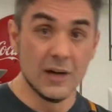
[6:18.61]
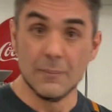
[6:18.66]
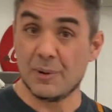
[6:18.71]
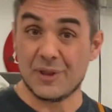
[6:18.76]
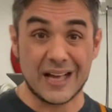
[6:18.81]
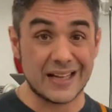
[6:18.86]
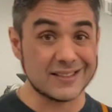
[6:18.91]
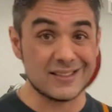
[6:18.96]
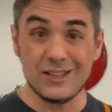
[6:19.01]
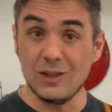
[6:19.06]
But
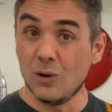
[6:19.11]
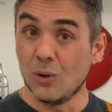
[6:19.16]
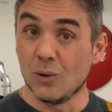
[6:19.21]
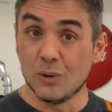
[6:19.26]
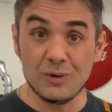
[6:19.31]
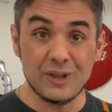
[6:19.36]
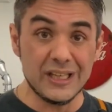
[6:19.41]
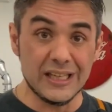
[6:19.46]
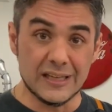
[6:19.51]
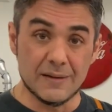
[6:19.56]
that's the
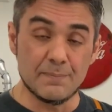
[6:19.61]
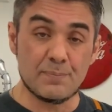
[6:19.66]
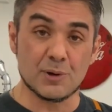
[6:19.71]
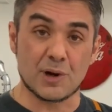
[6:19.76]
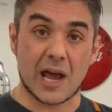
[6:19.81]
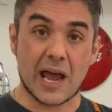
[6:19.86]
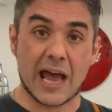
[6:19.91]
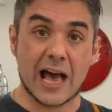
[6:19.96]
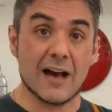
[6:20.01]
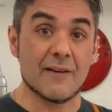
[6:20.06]
only input
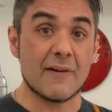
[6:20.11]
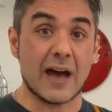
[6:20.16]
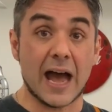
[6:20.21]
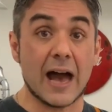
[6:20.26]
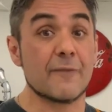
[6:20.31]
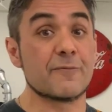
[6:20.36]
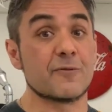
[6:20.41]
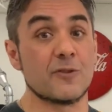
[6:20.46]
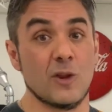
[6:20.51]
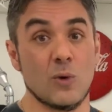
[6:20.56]
I have
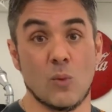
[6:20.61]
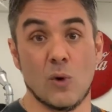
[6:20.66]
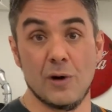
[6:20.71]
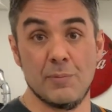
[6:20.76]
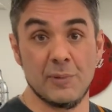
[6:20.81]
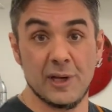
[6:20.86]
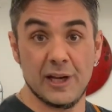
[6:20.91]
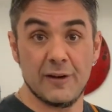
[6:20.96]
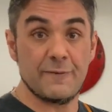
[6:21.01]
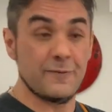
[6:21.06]
after the 1
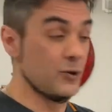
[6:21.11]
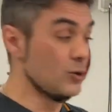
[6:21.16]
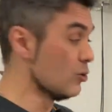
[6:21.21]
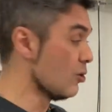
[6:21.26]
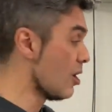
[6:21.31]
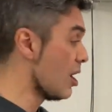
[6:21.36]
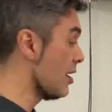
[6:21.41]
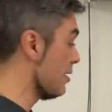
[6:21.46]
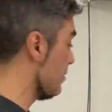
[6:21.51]
minute fuel on.